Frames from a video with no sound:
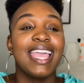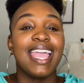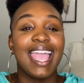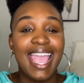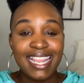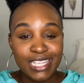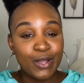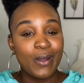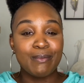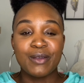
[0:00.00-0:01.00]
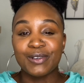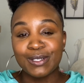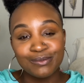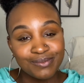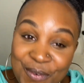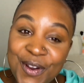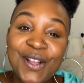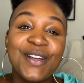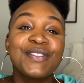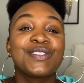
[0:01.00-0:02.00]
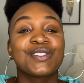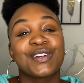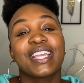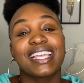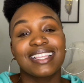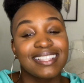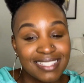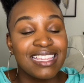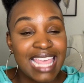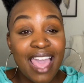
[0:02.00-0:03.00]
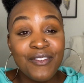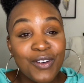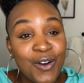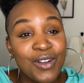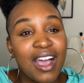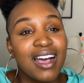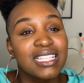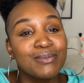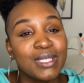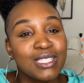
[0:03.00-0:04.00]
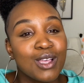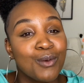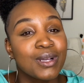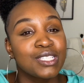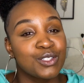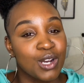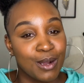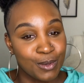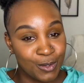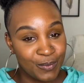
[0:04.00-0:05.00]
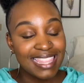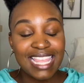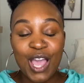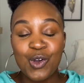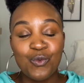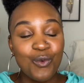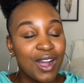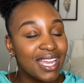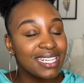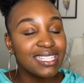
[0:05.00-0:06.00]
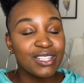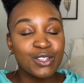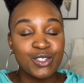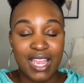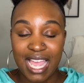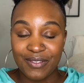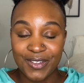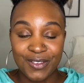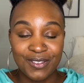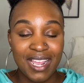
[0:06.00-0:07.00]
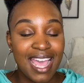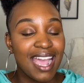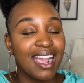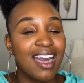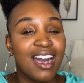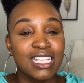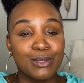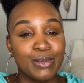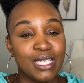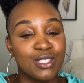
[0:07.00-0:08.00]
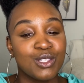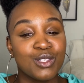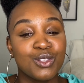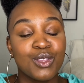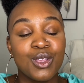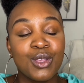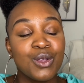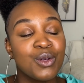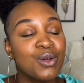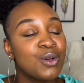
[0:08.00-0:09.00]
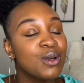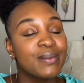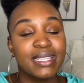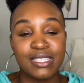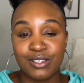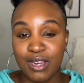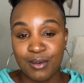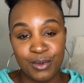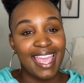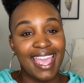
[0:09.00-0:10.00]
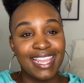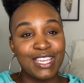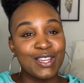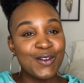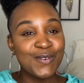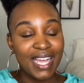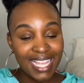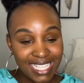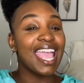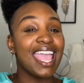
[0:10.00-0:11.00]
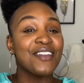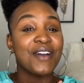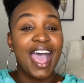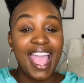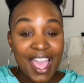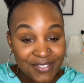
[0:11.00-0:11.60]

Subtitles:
and took away my phone. Moral of the story is that phone caused me so much trouble. That one little track phone caused me so much trouble. And you know what? If I have